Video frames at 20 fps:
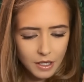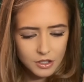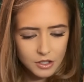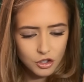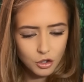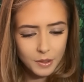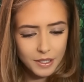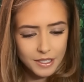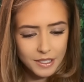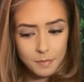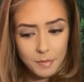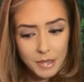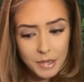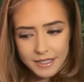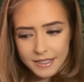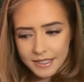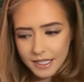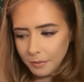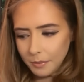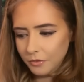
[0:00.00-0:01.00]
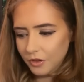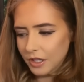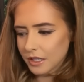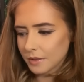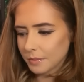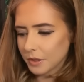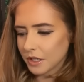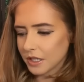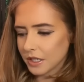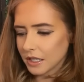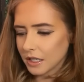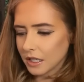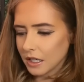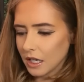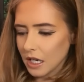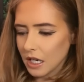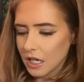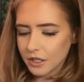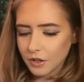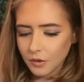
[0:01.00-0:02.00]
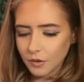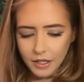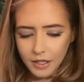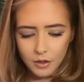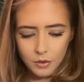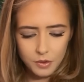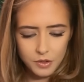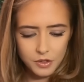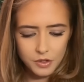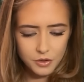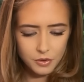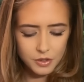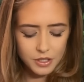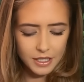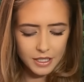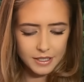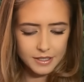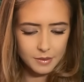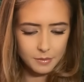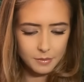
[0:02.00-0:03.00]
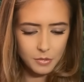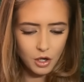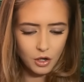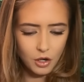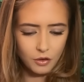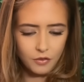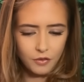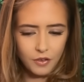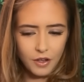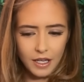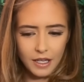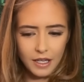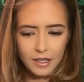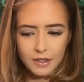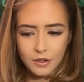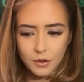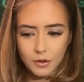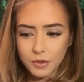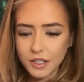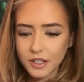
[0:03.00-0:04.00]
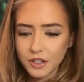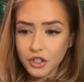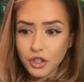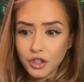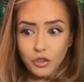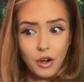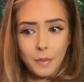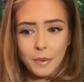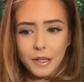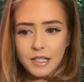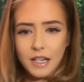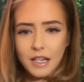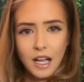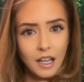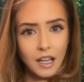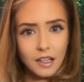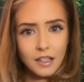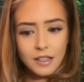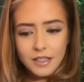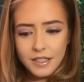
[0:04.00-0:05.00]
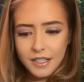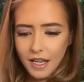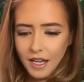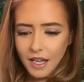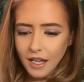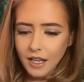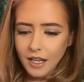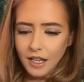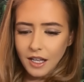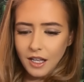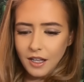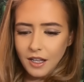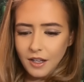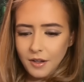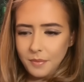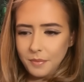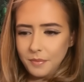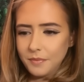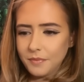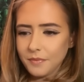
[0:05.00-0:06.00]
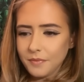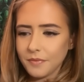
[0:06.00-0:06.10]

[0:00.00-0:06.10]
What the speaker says: Chewing is a big step for this person. So I'm going to take some of those Scrabble tiles. And